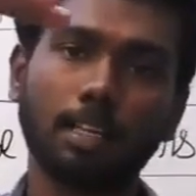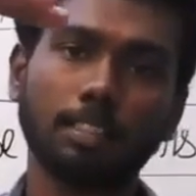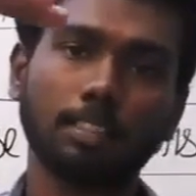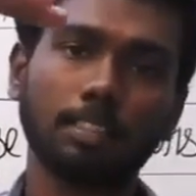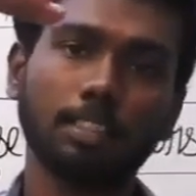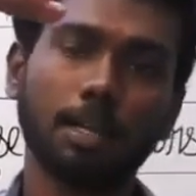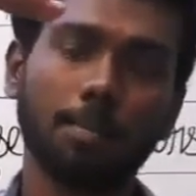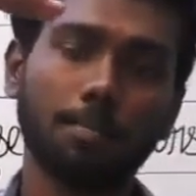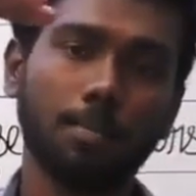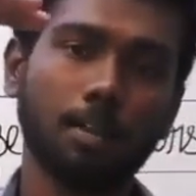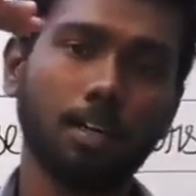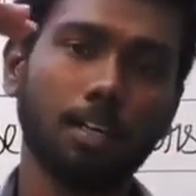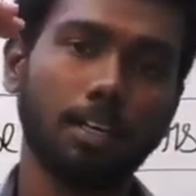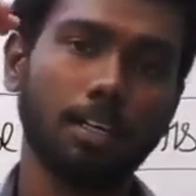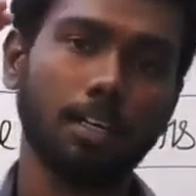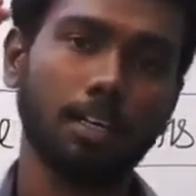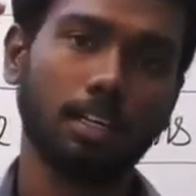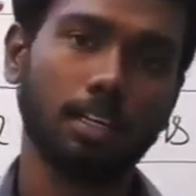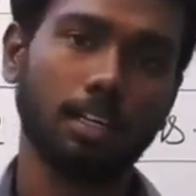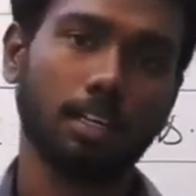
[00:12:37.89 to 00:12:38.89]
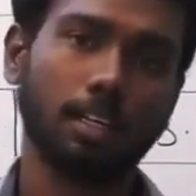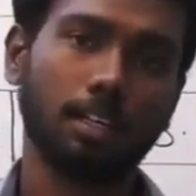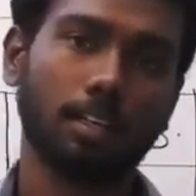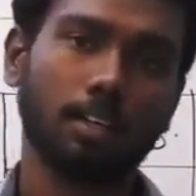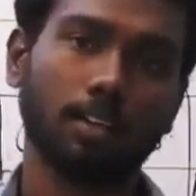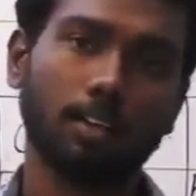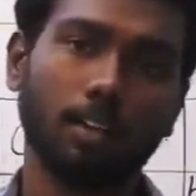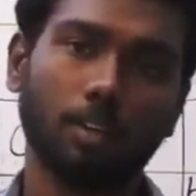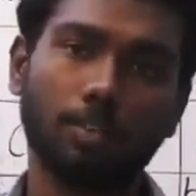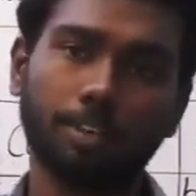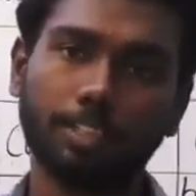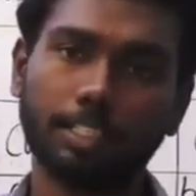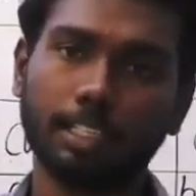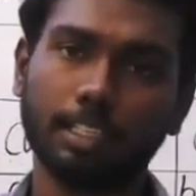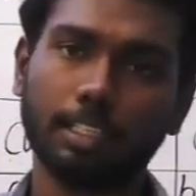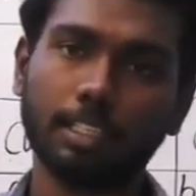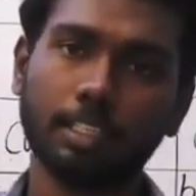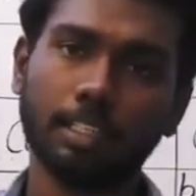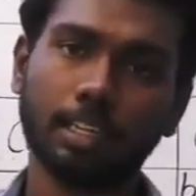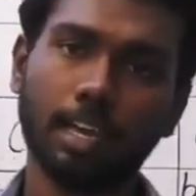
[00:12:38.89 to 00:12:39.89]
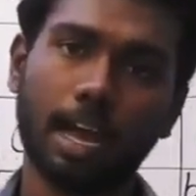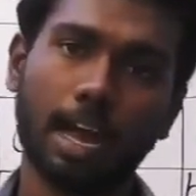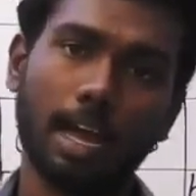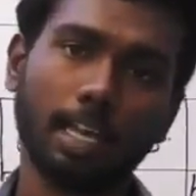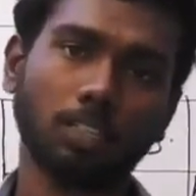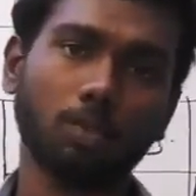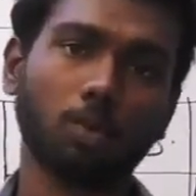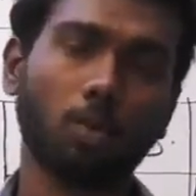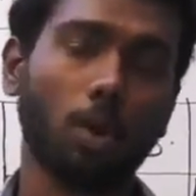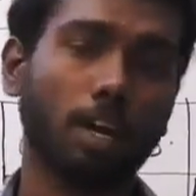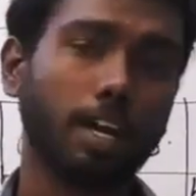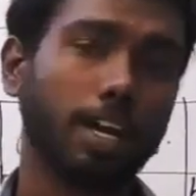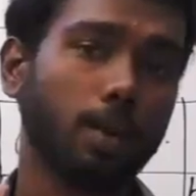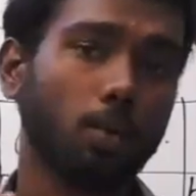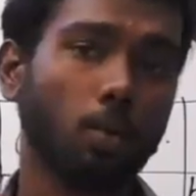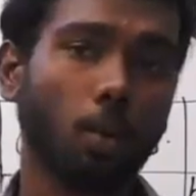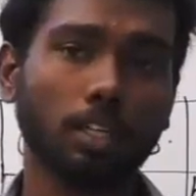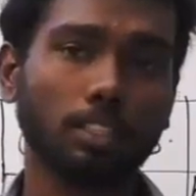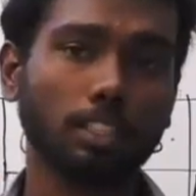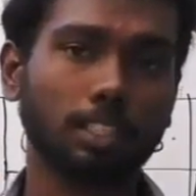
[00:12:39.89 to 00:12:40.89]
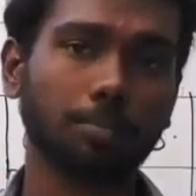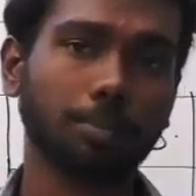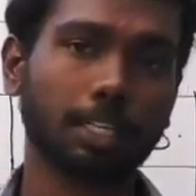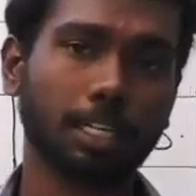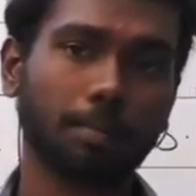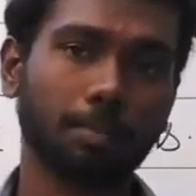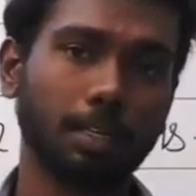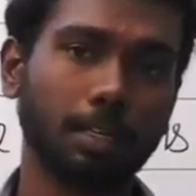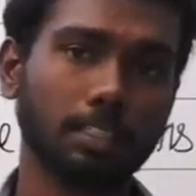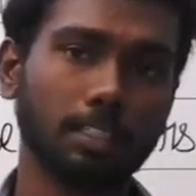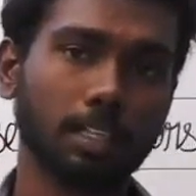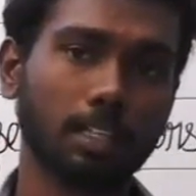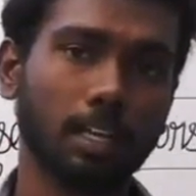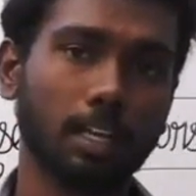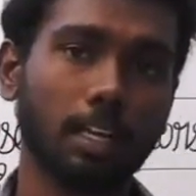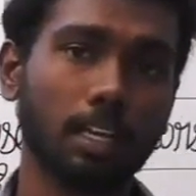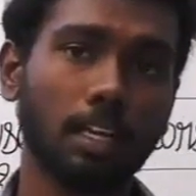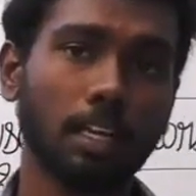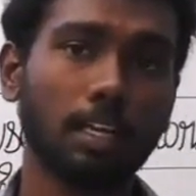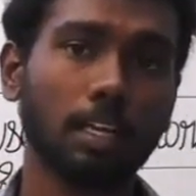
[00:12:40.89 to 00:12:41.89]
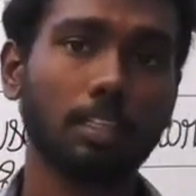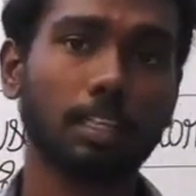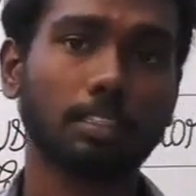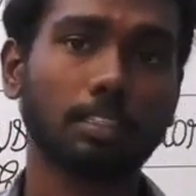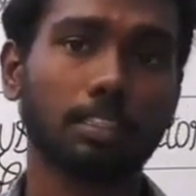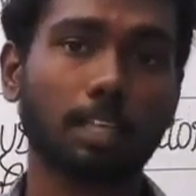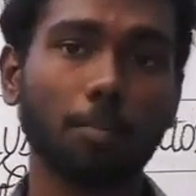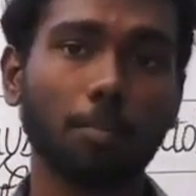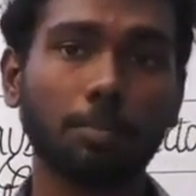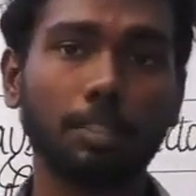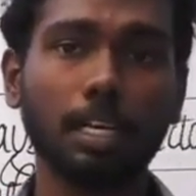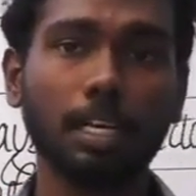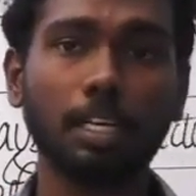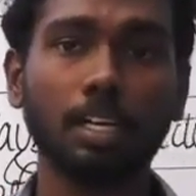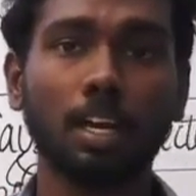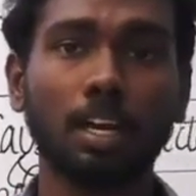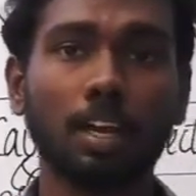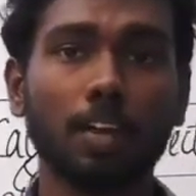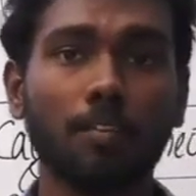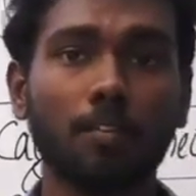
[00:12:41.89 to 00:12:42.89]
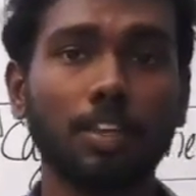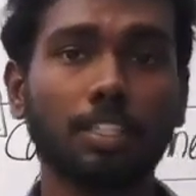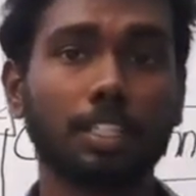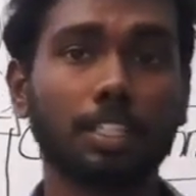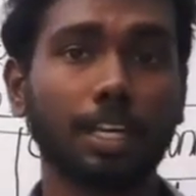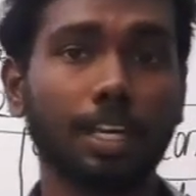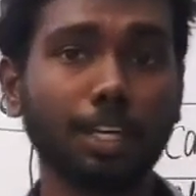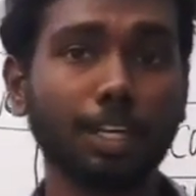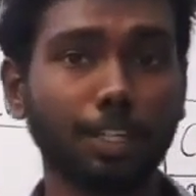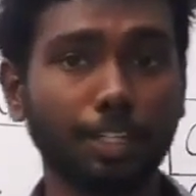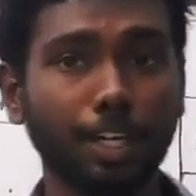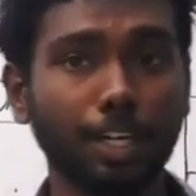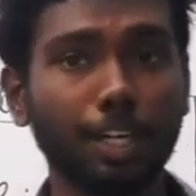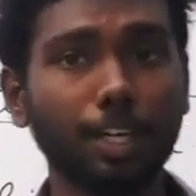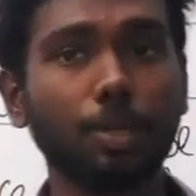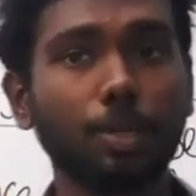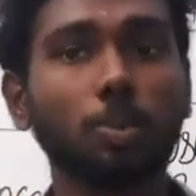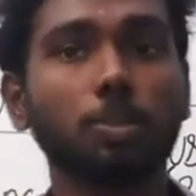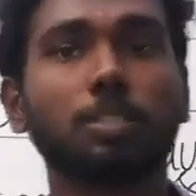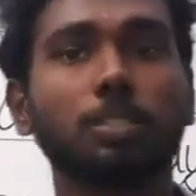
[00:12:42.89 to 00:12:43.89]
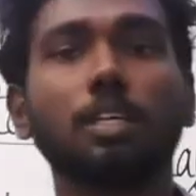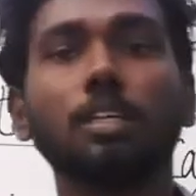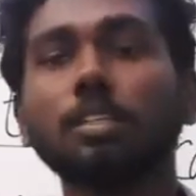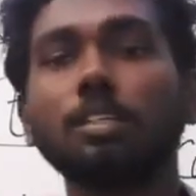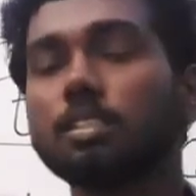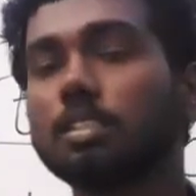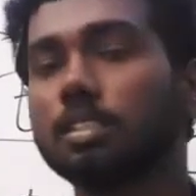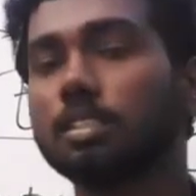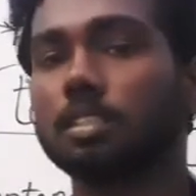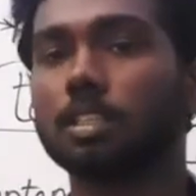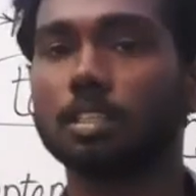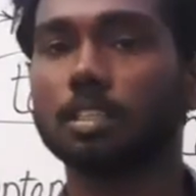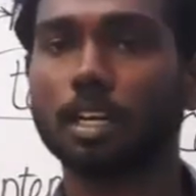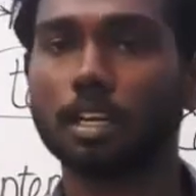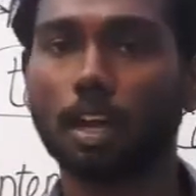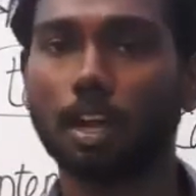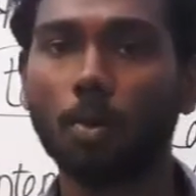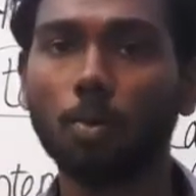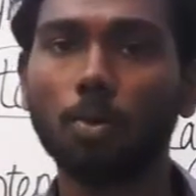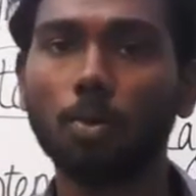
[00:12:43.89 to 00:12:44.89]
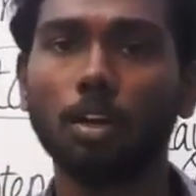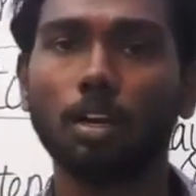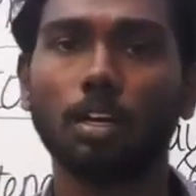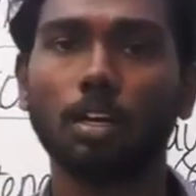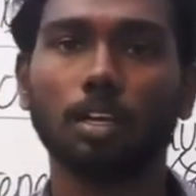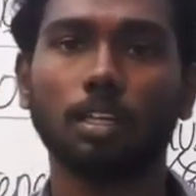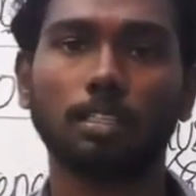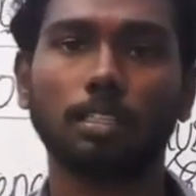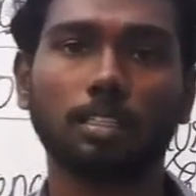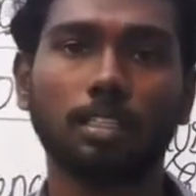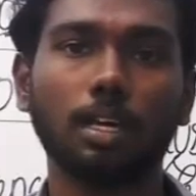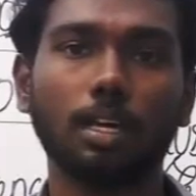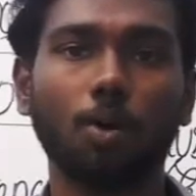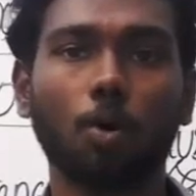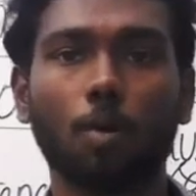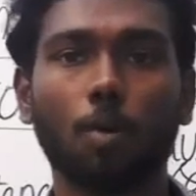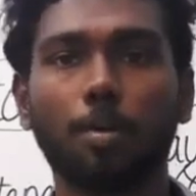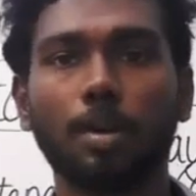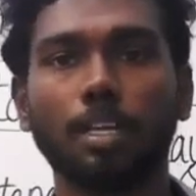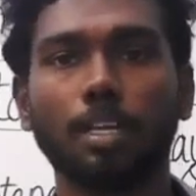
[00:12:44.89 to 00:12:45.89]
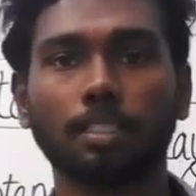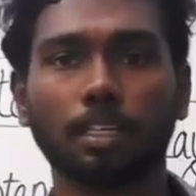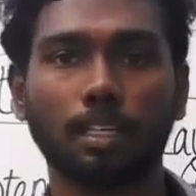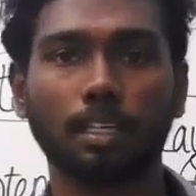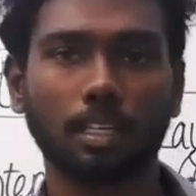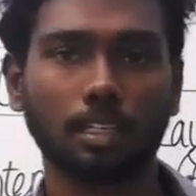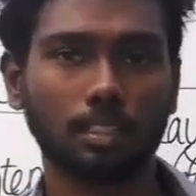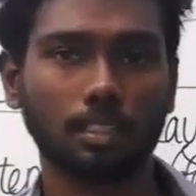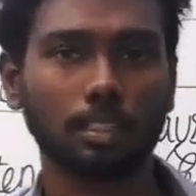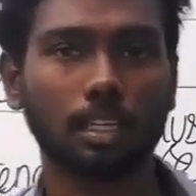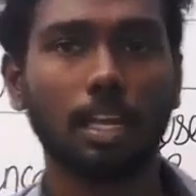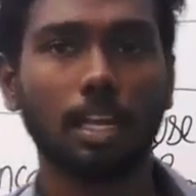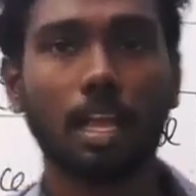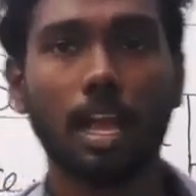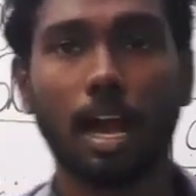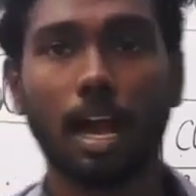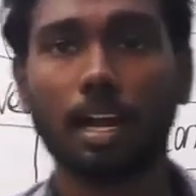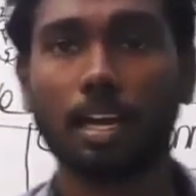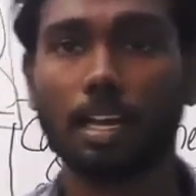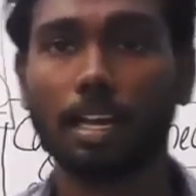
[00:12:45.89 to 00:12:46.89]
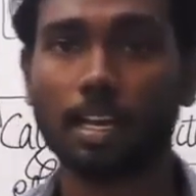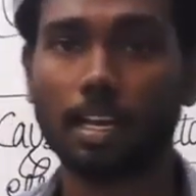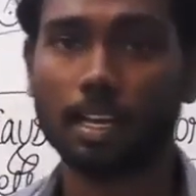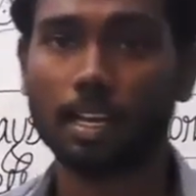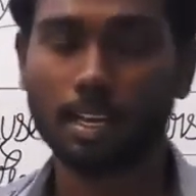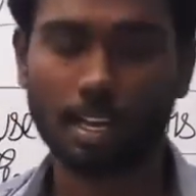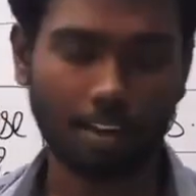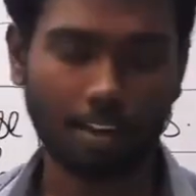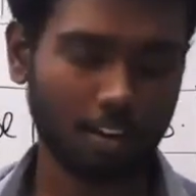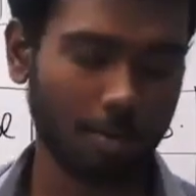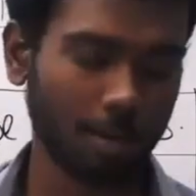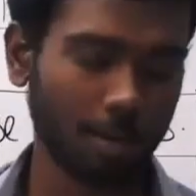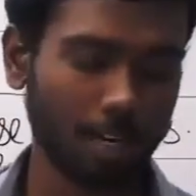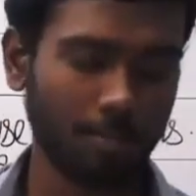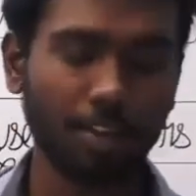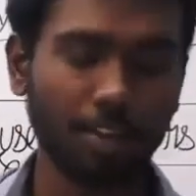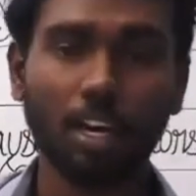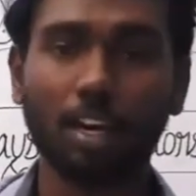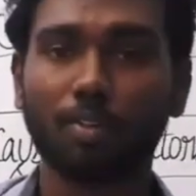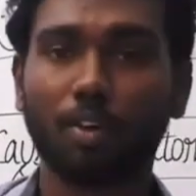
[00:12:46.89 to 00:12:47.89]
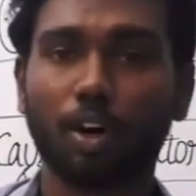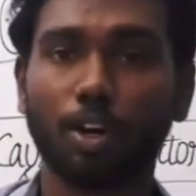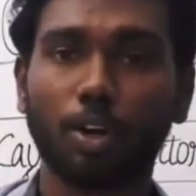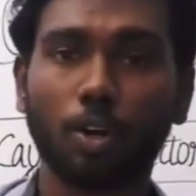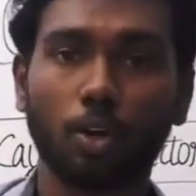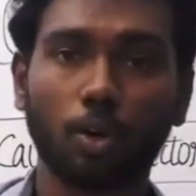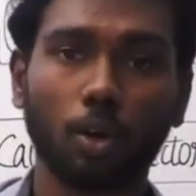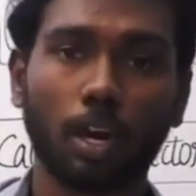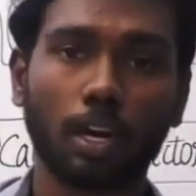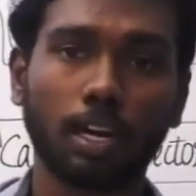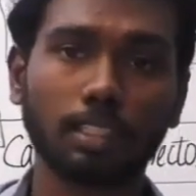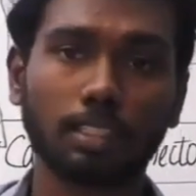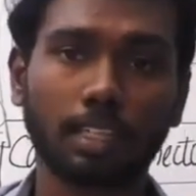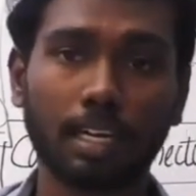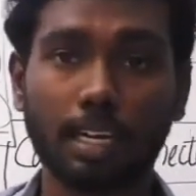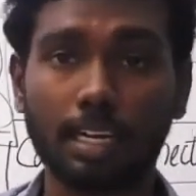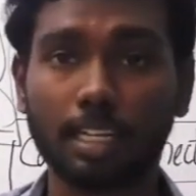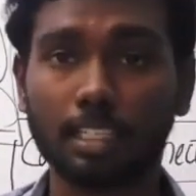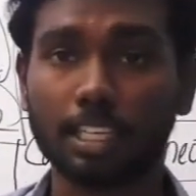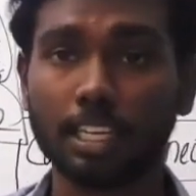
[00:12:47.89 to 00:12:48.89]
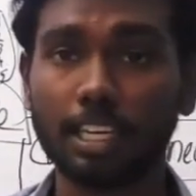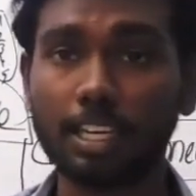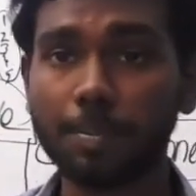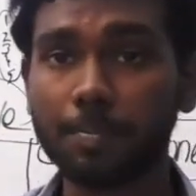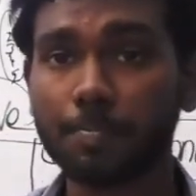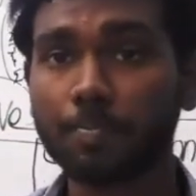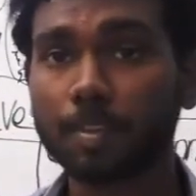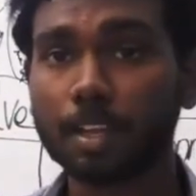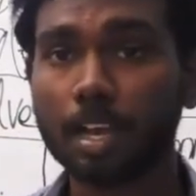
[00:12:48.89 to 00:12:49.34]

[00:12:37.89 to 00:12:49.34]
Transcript: jumbled question has only one subject, means the subject which introduces the noun is the opening sentence, and it will be difficult for you to understand initially.